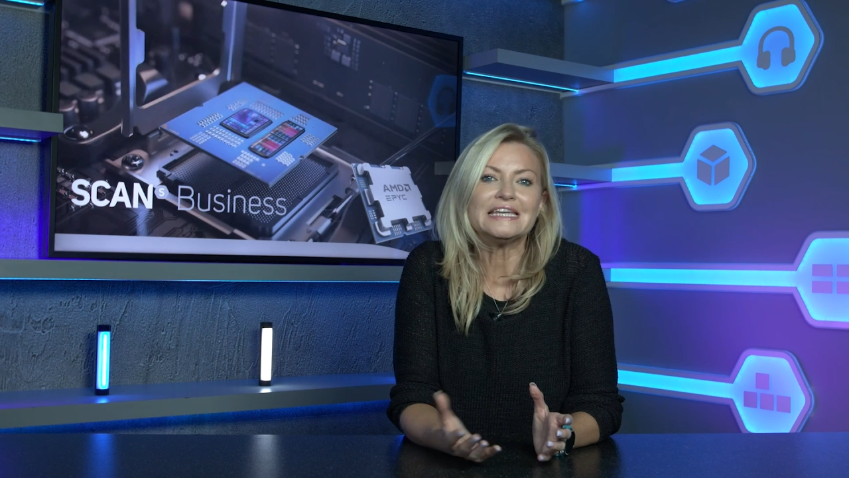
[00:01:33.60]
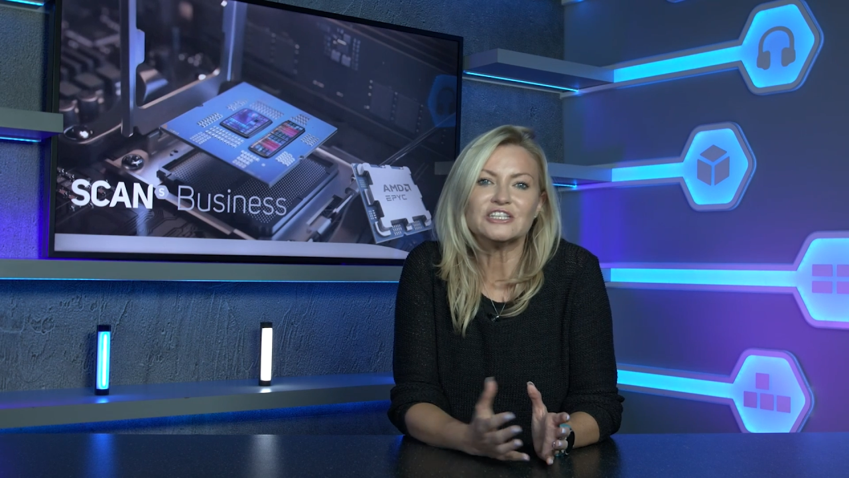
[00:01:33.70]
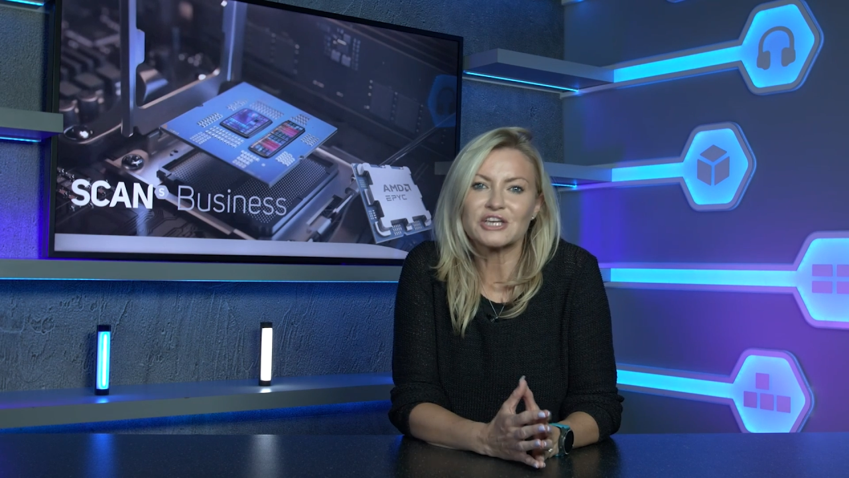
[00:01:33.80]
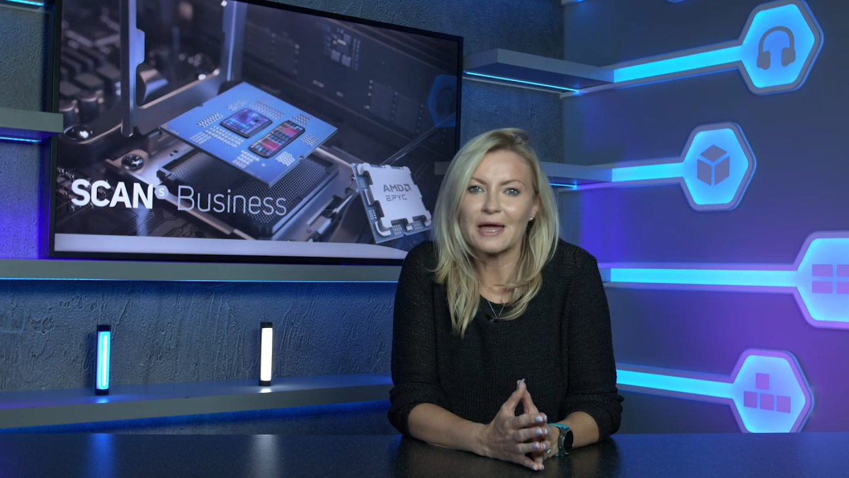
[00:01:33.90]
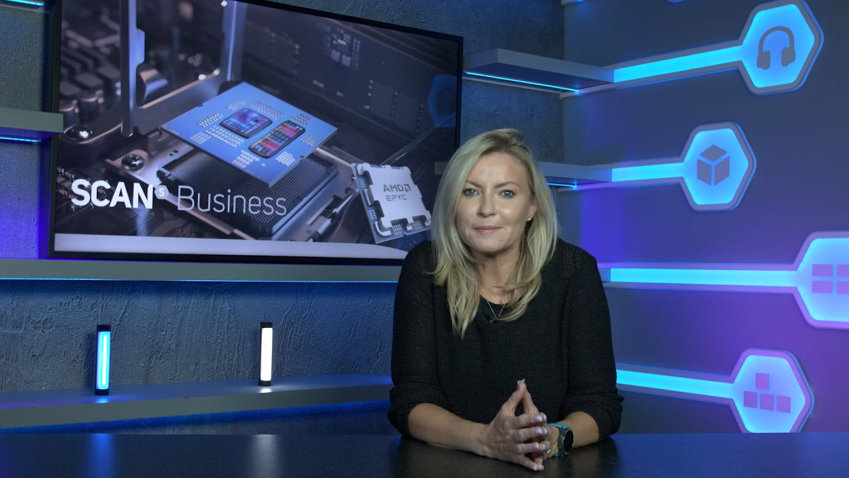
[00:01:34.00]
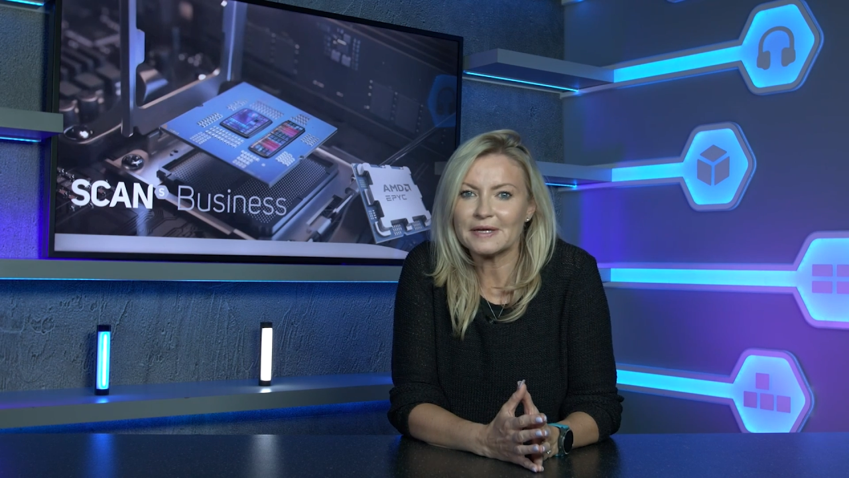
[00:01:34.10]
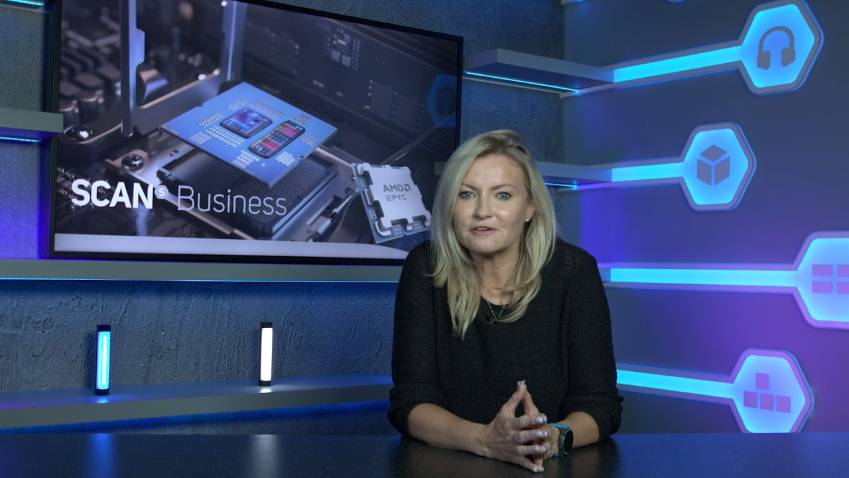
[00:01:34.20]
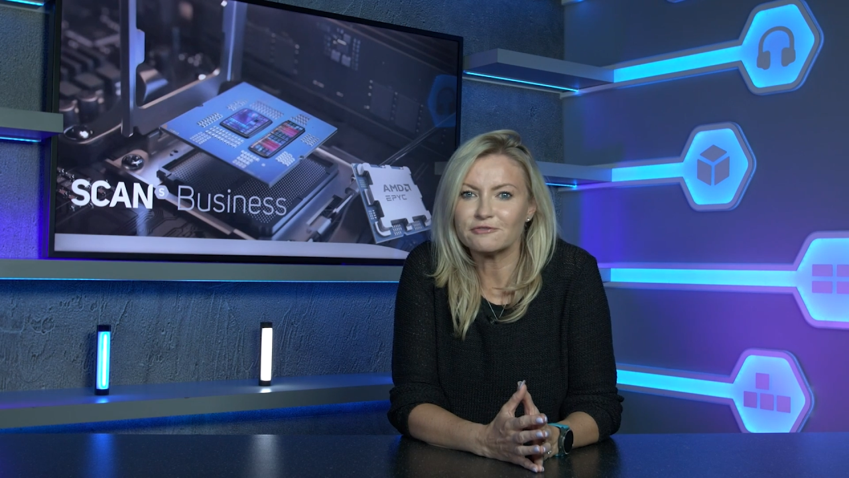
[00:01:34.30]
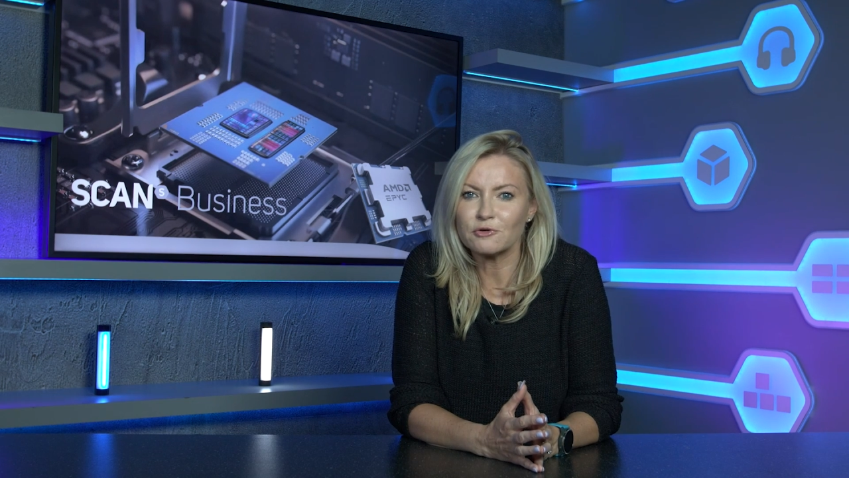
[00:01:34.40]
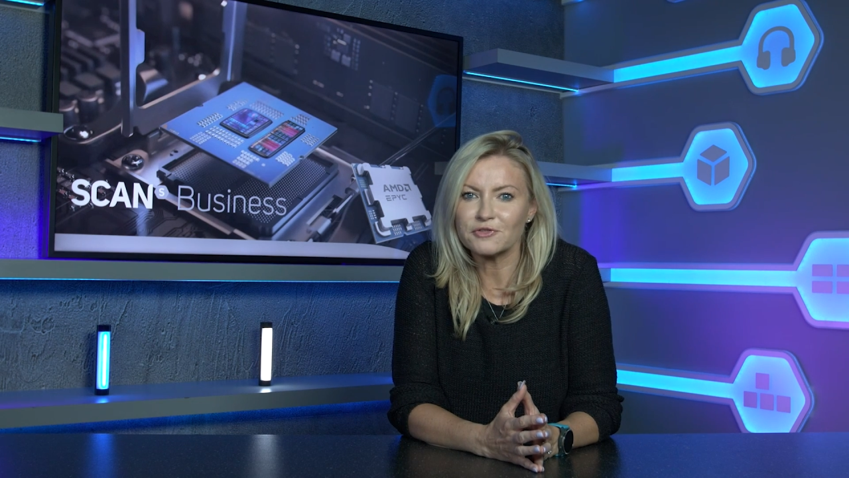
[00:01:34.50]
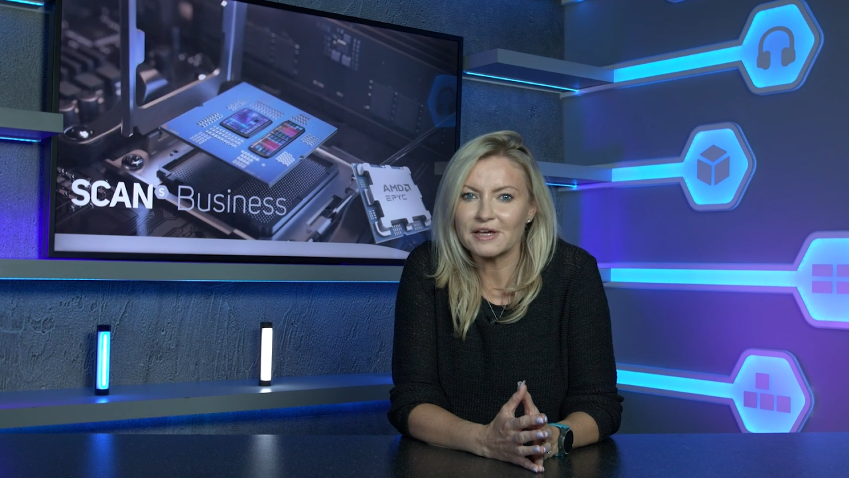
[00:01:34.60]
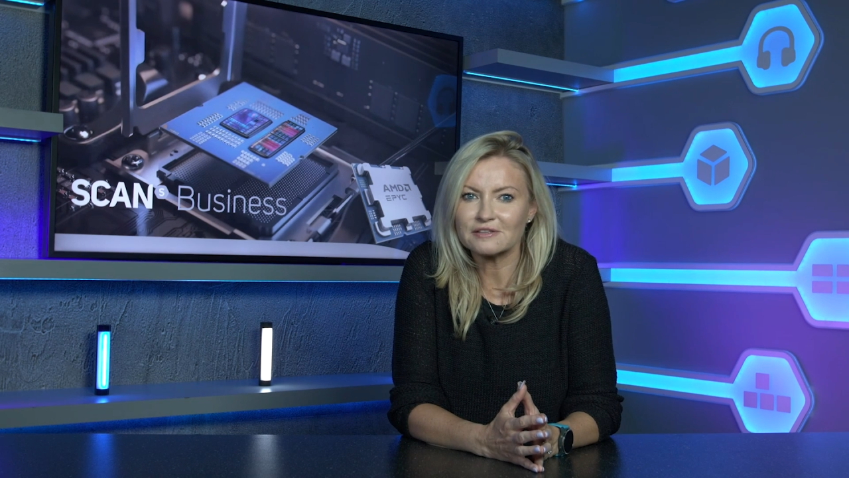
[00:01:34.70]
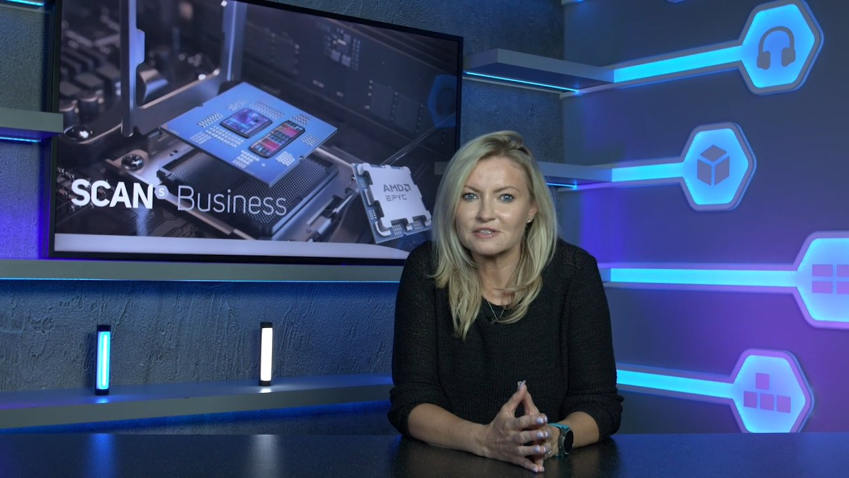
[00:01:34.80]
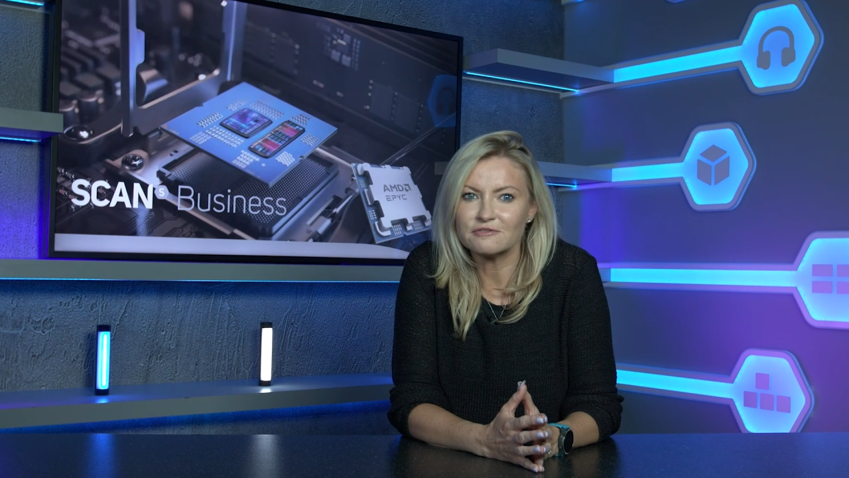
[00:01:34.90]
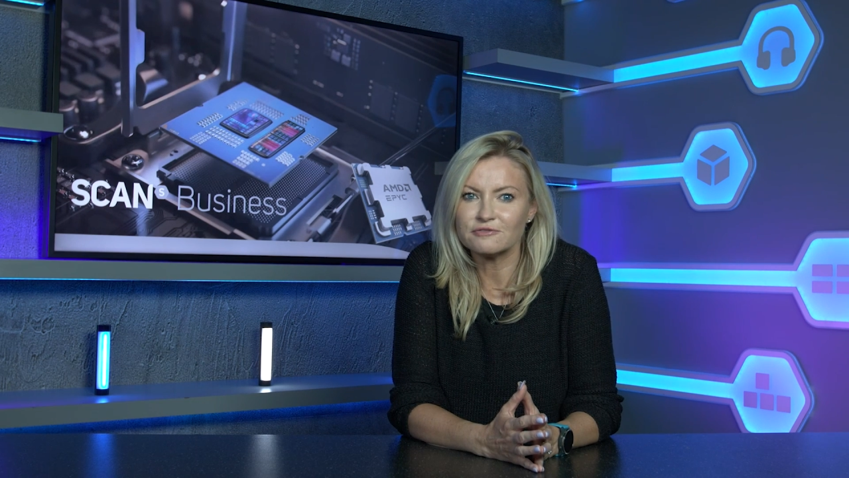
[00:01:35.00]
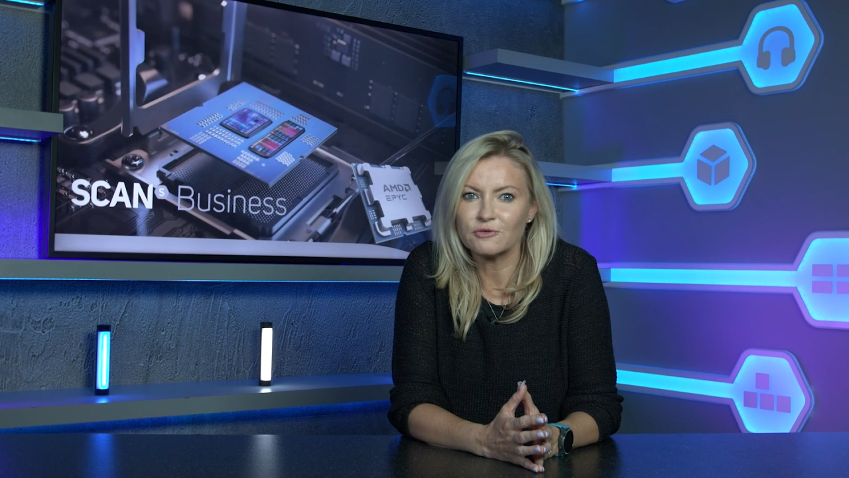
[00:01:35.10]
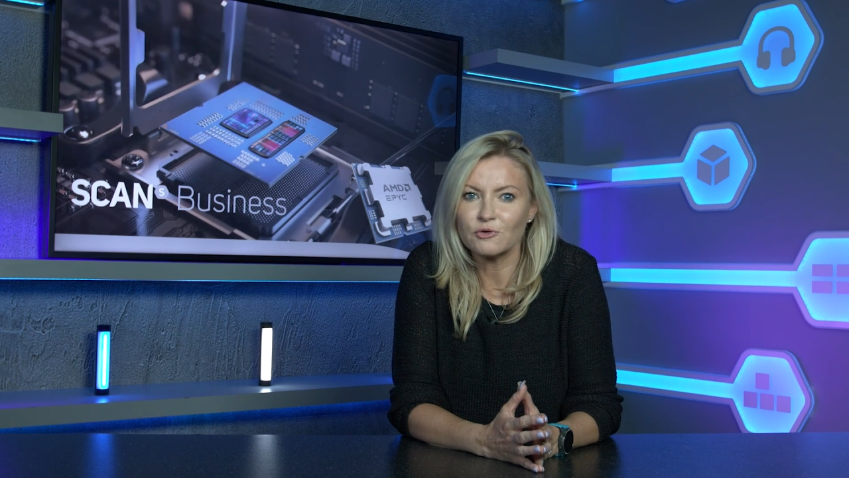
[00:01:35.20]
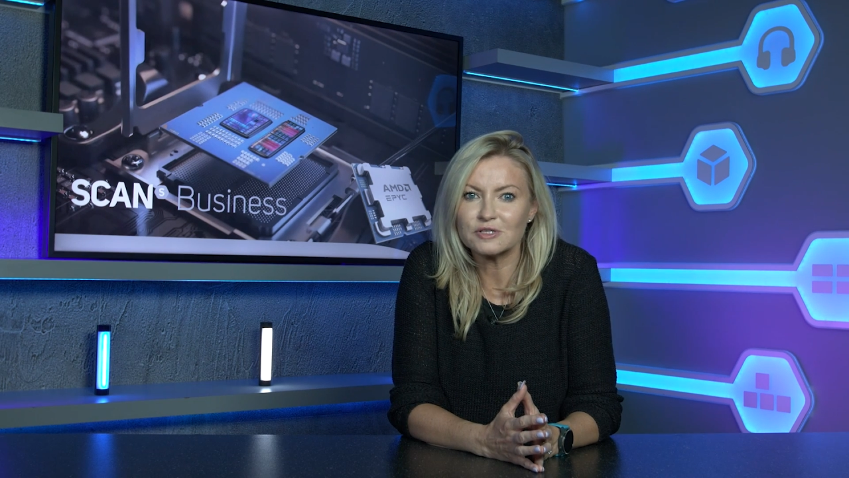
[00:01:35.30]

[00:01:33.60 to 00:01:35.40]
each EPYC 4004